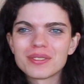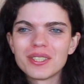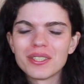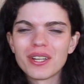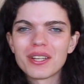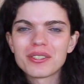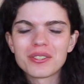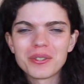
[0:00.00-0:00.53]
you're
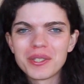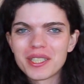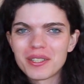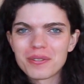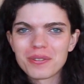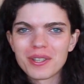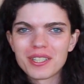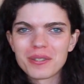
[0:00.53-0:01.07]
not doing
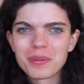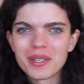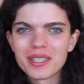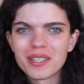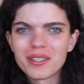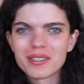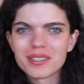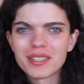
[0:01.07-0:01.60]
it for anybody
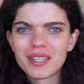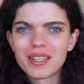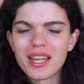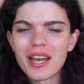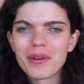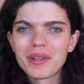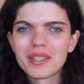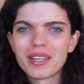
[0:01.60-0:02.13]
else. And
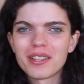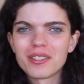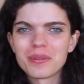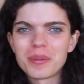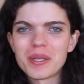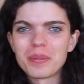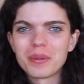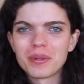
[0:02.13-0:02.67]
allowing other
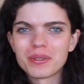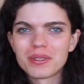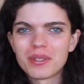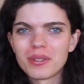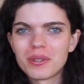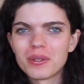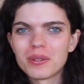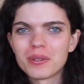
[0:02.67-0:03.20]
people
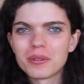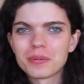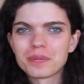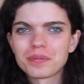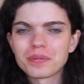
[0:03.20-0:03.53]
to